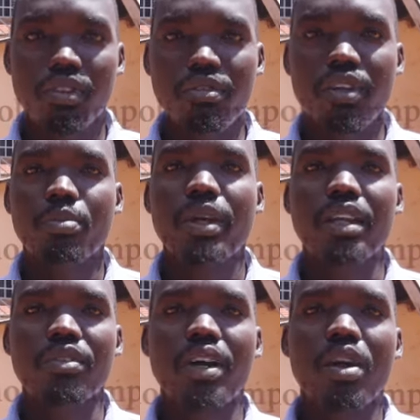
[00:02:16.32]
develop a
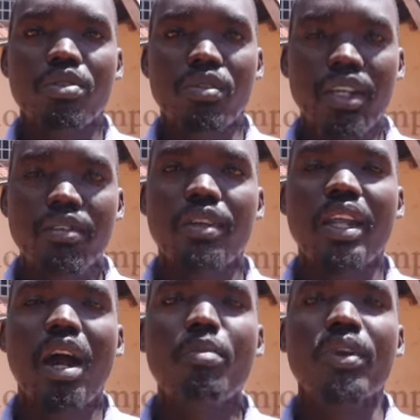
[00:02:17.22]
heart of how to live in
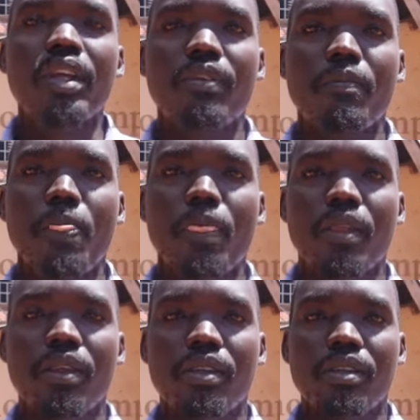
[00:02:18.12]
harmony.
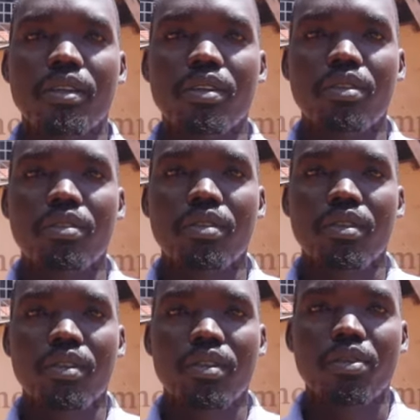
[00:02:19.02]
You know,
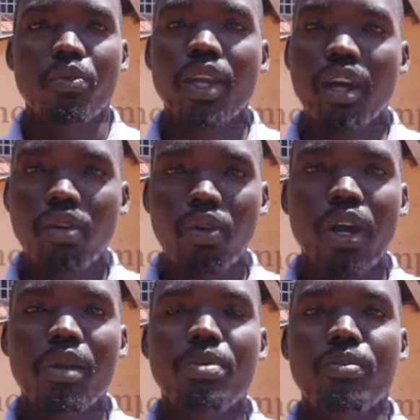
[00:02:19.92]
we are all
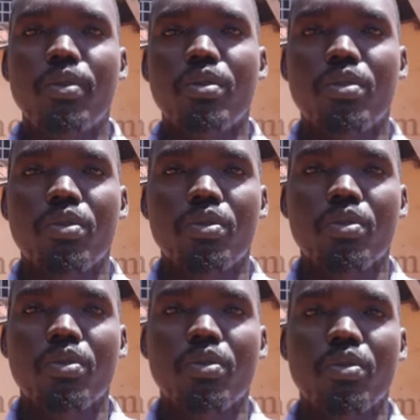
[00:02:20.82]
one people.
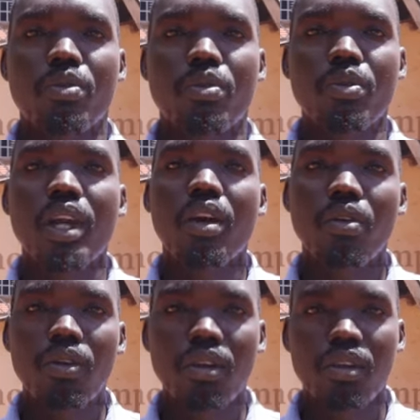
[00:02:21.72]
We are
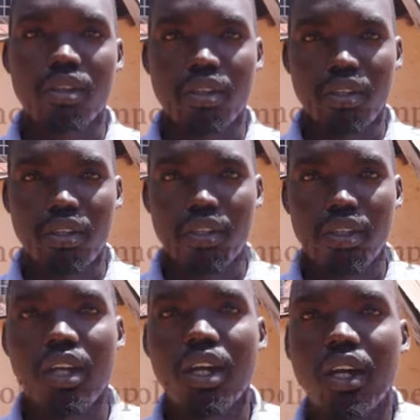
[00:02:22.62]
all
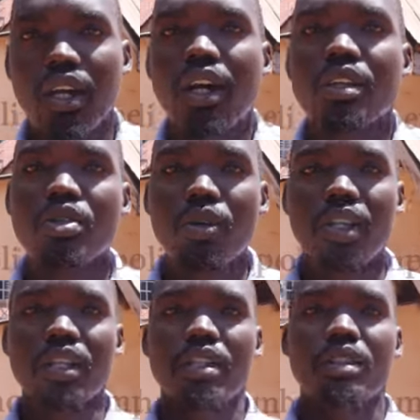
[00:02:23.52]

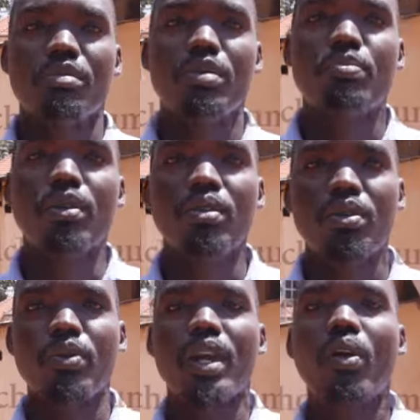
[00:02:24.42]
Acholi people.
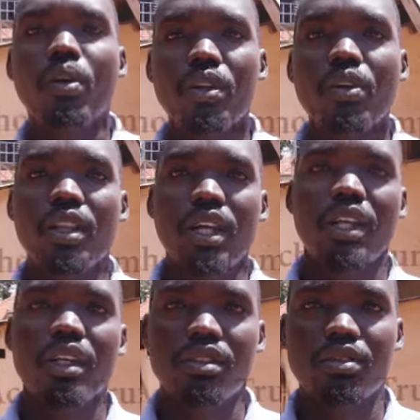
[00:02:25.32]
We are all
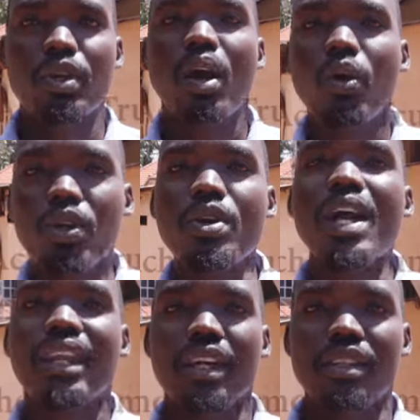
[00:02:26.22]
Northerners. We are all
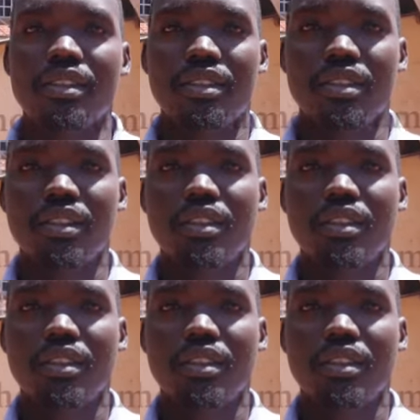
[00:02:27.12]
Ugandans.